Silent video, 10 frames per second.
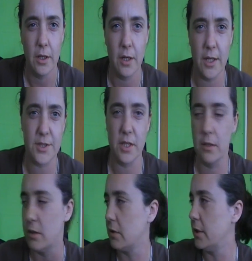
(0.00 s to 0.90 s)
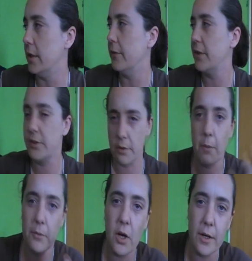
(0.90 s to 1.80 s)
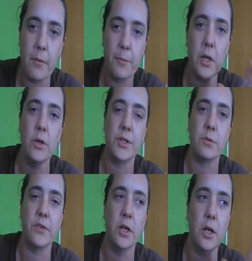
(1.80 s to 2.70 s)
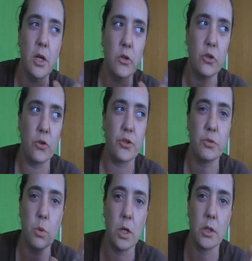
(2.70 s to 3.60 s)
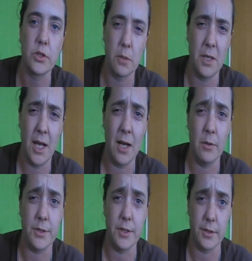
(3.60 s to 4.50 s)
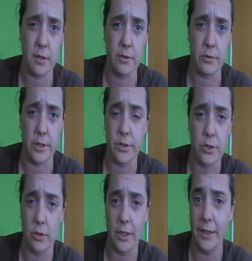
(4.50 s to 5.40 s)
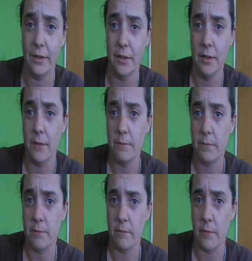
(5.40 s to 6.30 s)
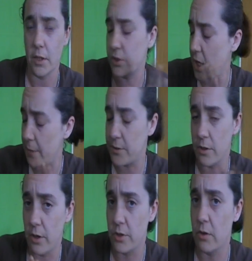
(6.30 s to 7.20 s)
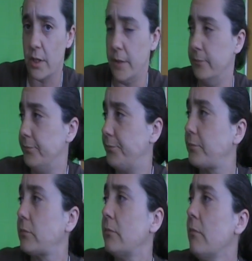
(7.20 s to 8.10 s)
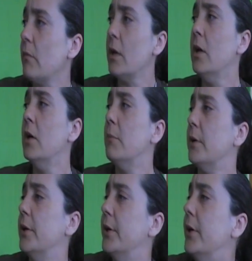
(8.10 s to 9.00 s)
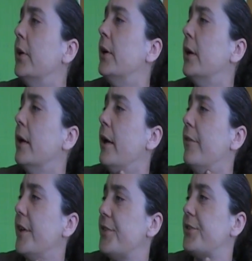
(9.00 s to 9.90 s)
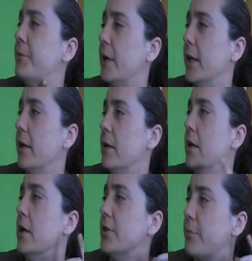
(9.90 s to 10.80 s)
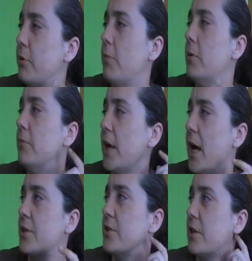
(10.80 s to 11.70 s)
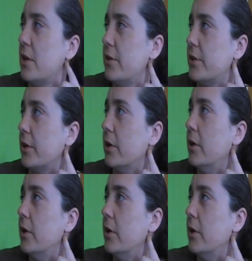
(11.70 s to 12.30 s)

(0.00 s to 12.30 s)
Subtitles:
And that's it. Oh dear. I'll be honest with you, doctors work so many hours in this country, it's shocking. It's absolutely shocking. But this, to me, is a problem reaction solution.